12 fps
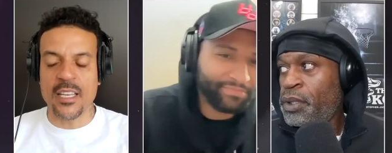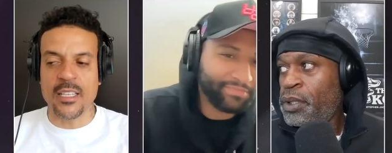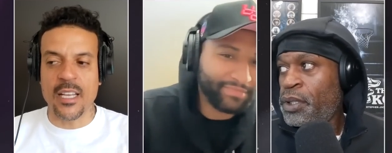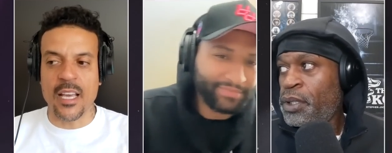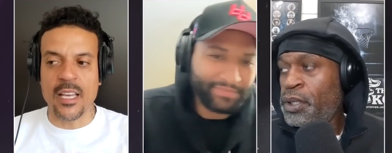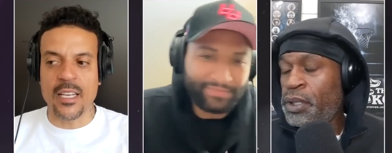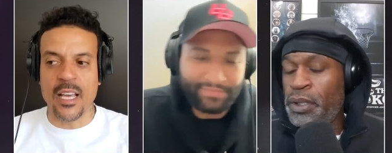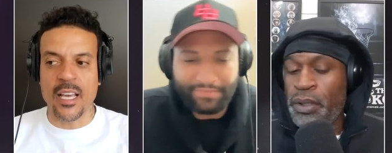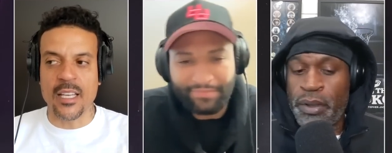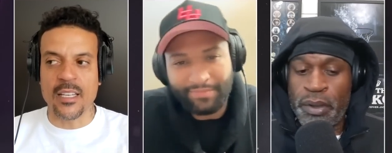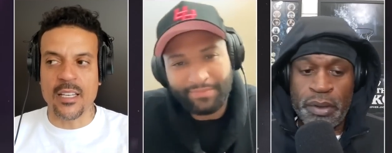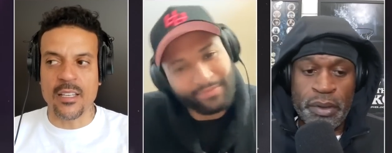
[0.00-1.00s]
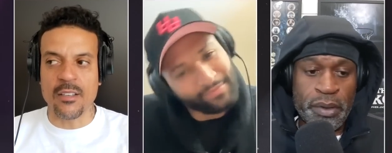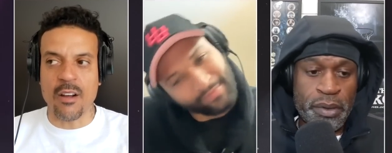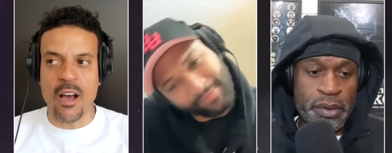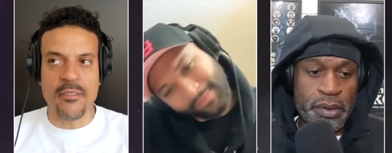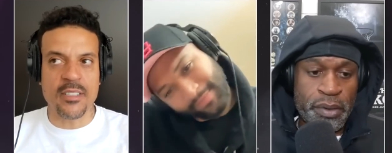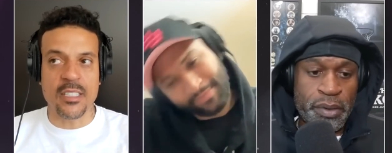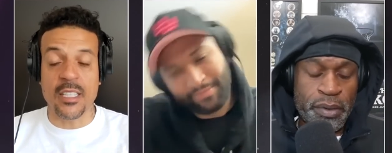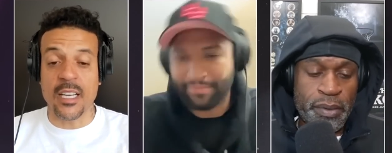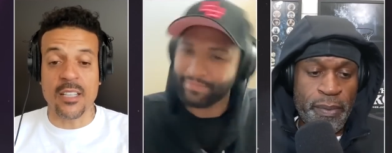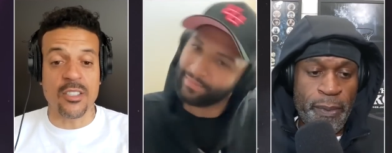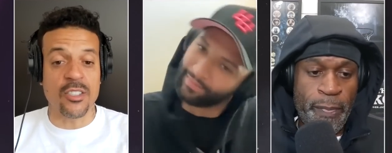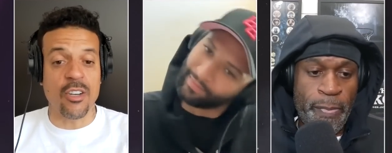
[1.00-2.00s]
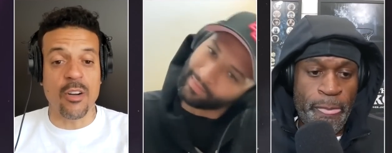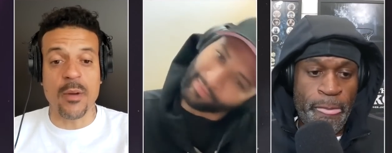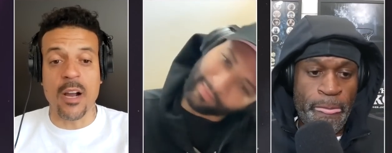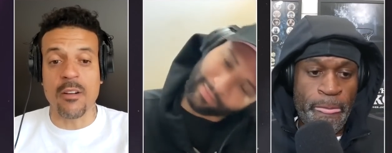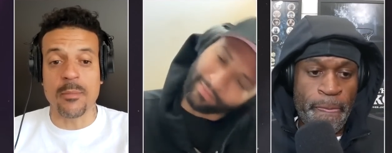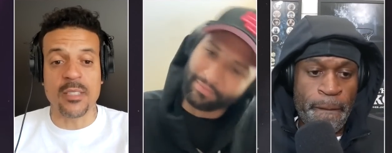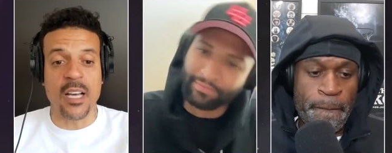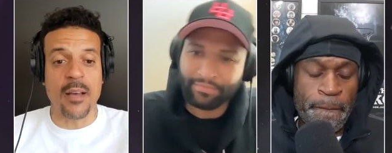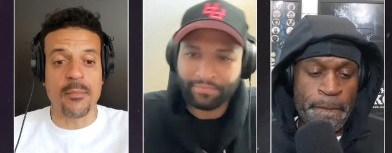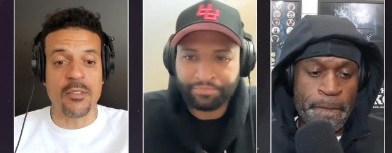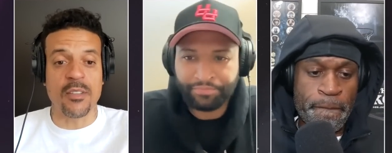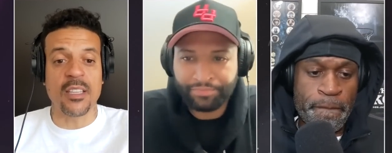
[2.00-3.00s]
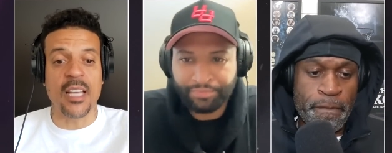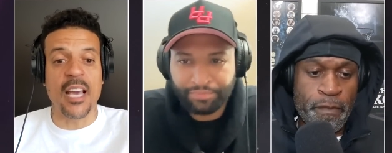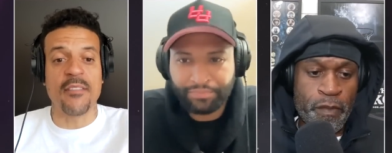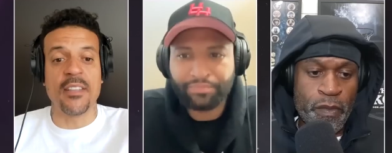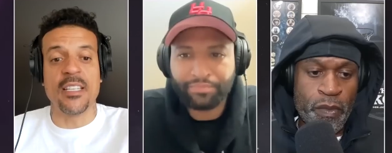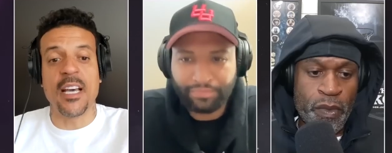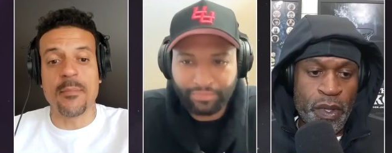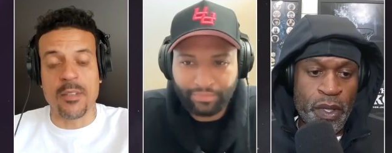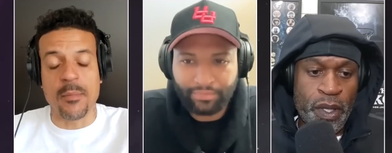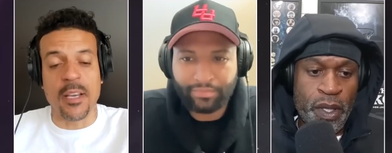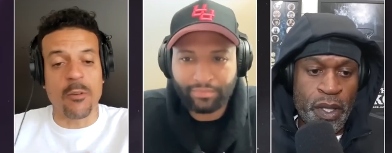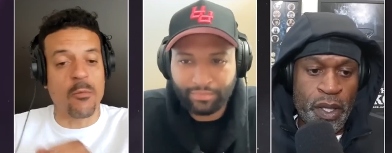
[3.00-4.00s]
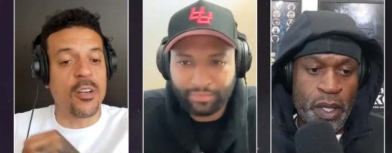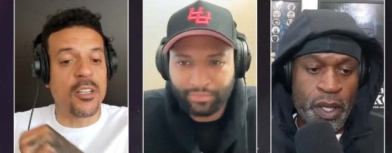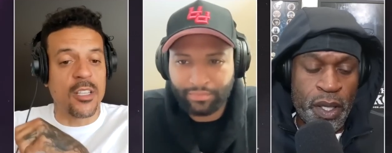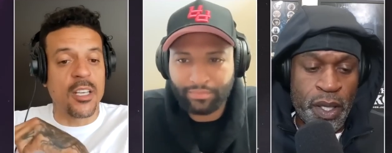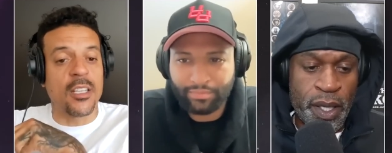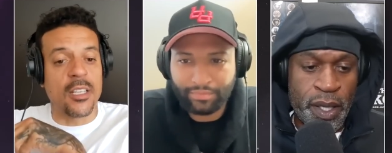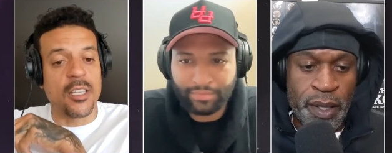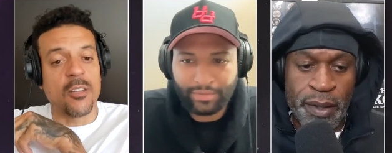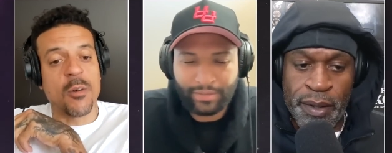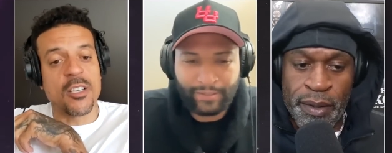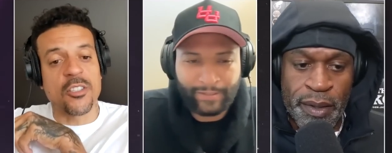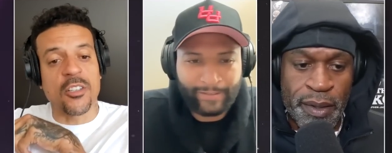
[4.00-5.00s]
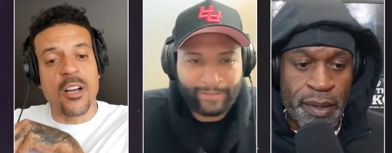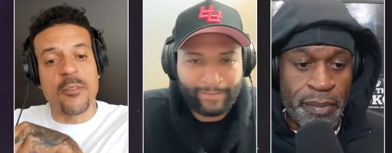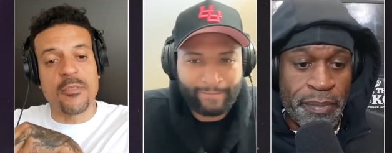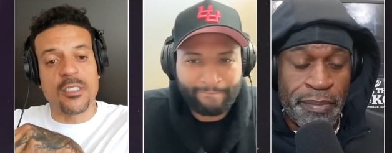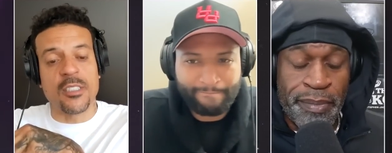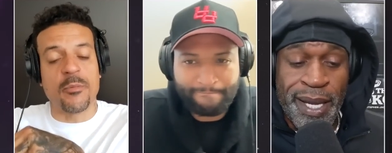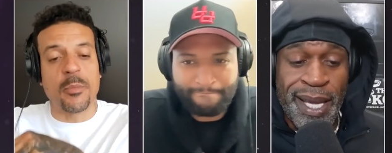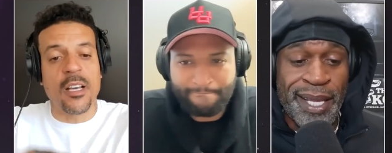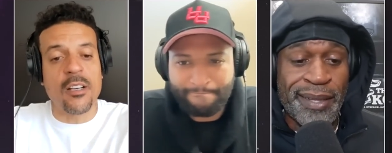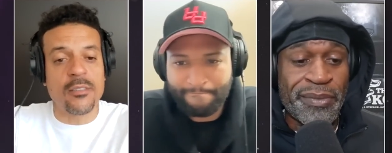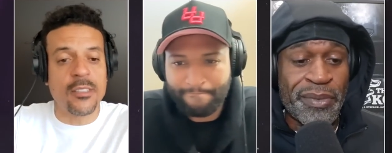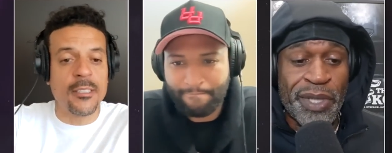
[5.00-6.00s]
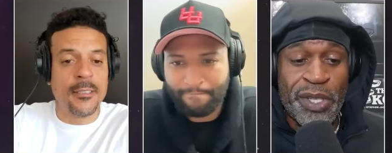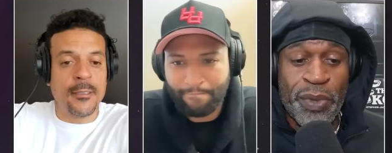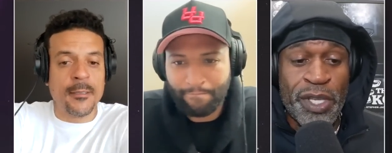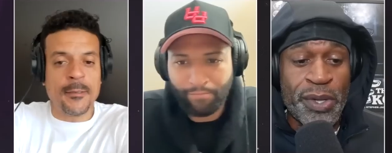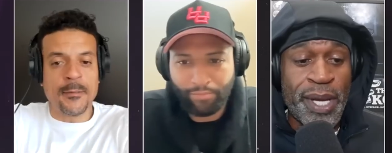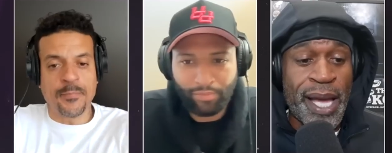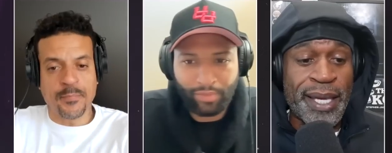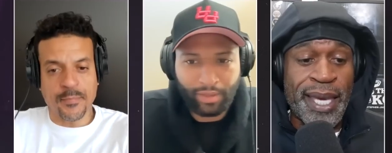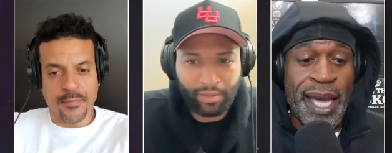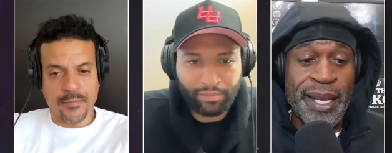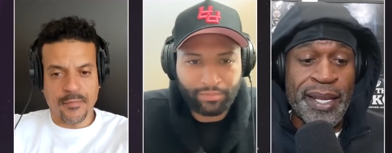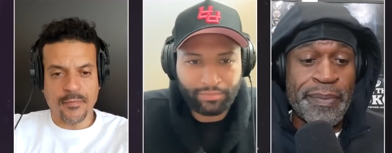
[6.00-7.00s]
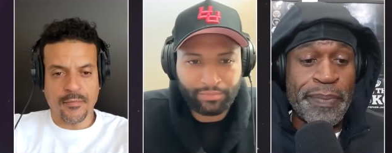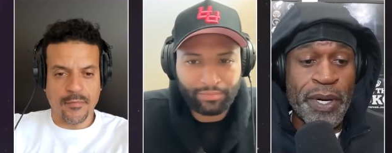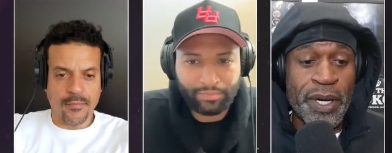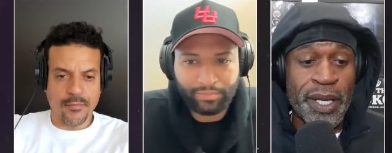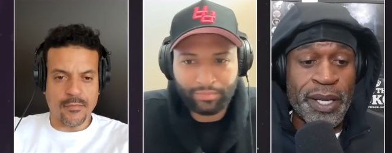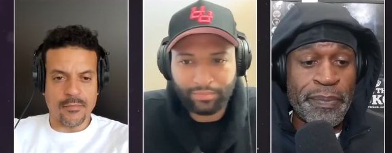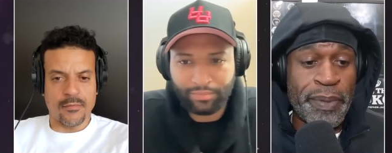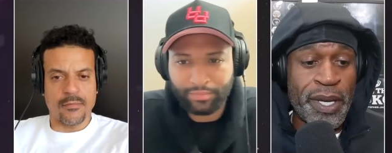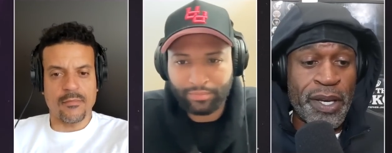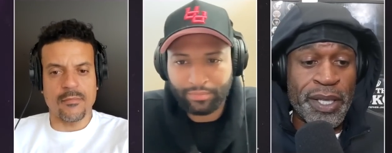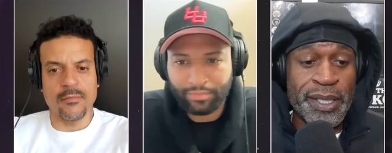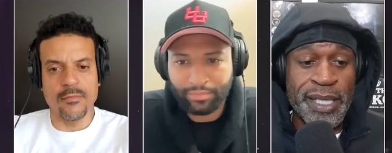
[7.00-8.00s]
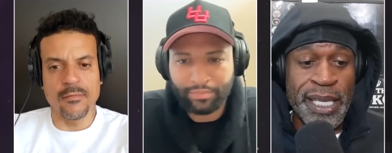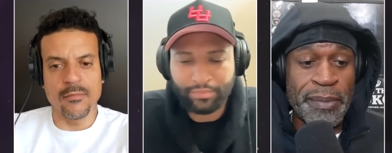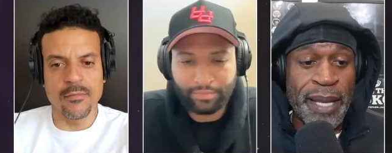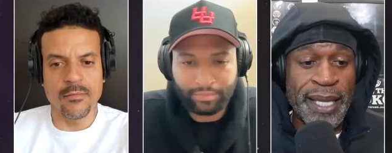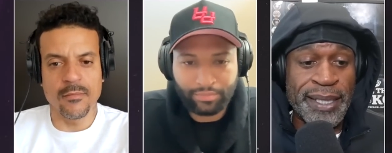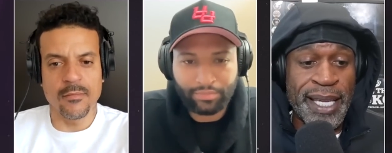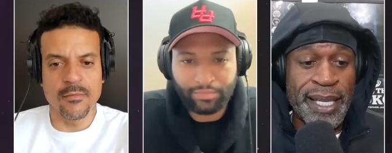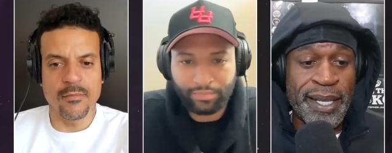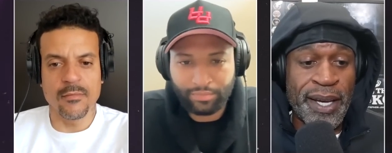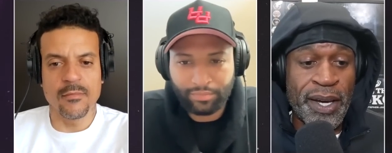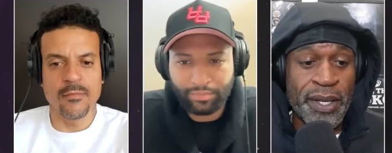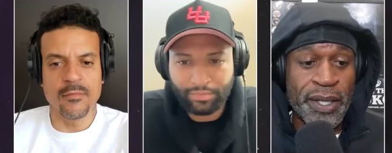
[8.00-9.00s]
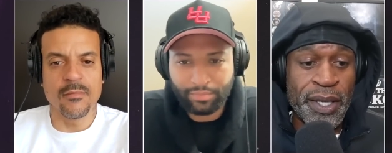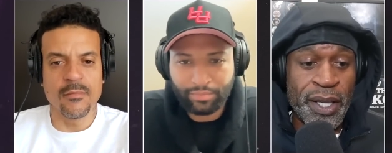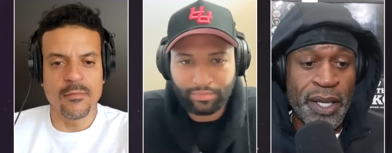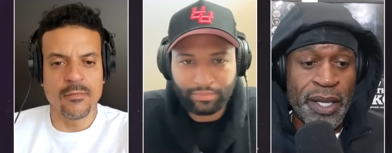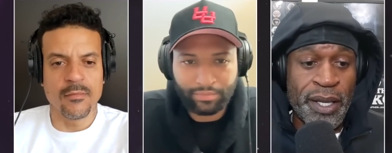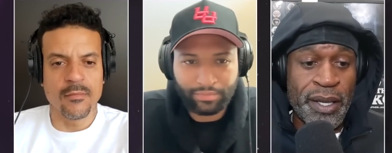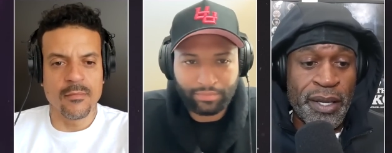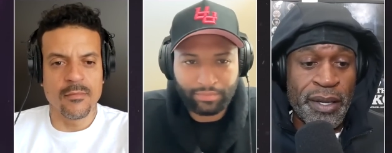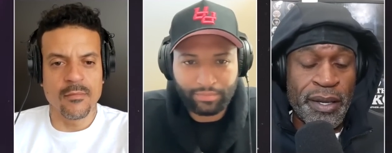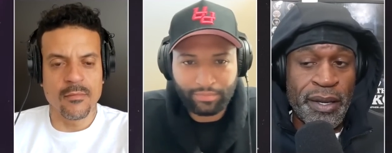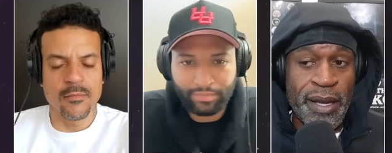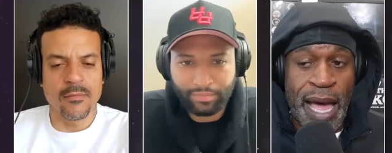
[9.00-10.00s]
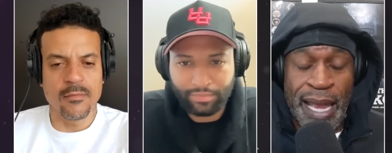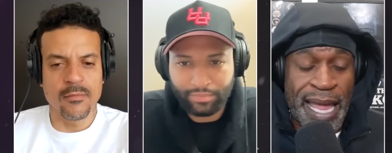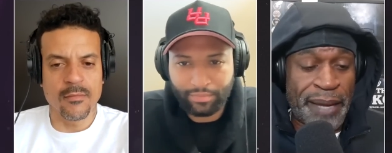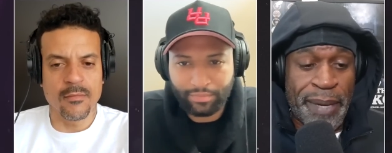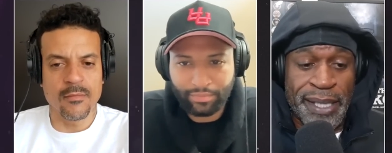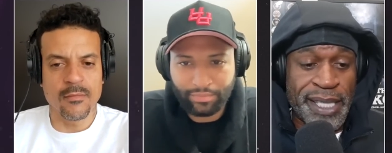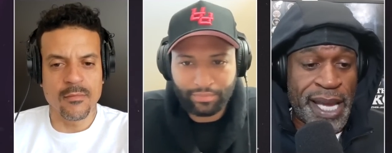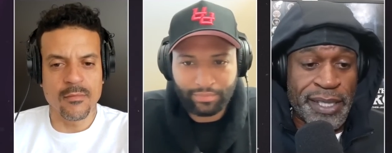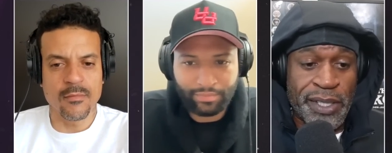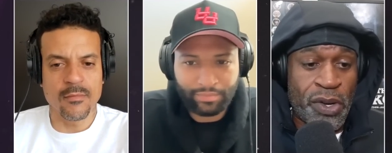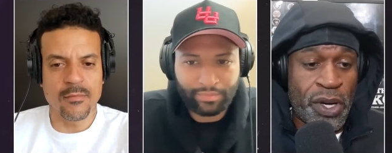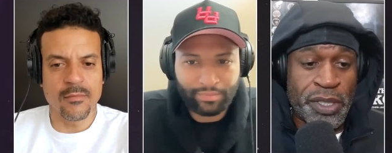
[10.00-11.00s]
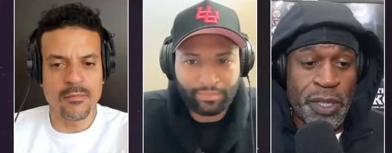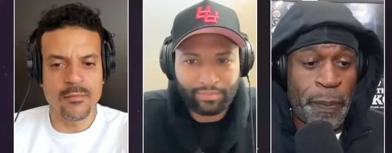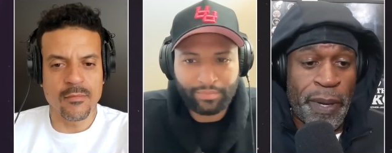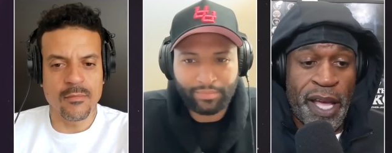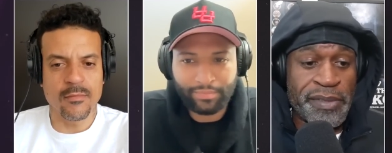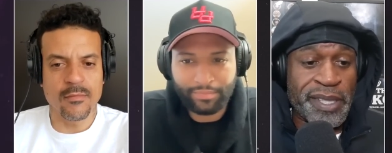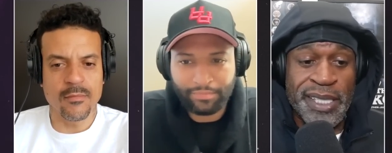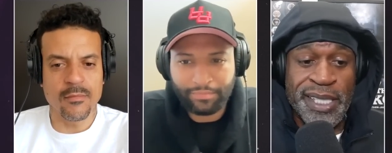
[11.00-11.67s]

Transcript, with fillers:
Speaker 1: and and and you know, obviously they got the star power up top. You think they have the depth to make a run in the in, in the Western Conference? Man,
Speaker 2: when you, when you got KD and Booker and Beal and a team like that, dog, I like my chances going to the playoffs against